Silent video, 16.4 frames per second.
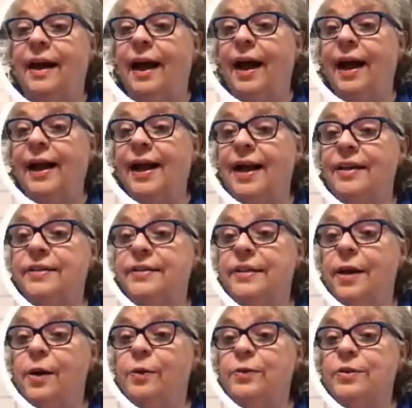I got
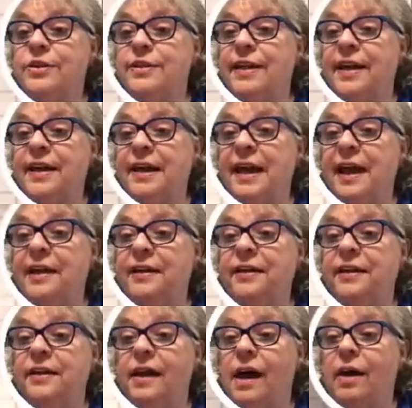totes dedicated
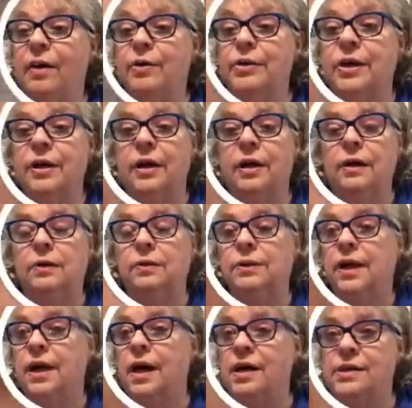to Dollar Tree. Oh,
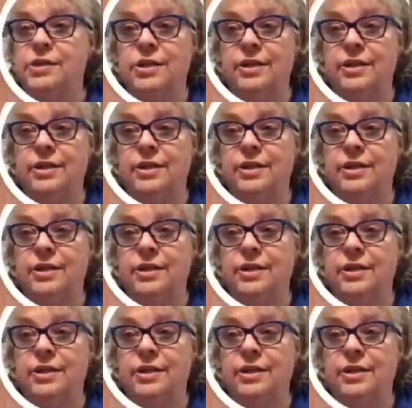gosh.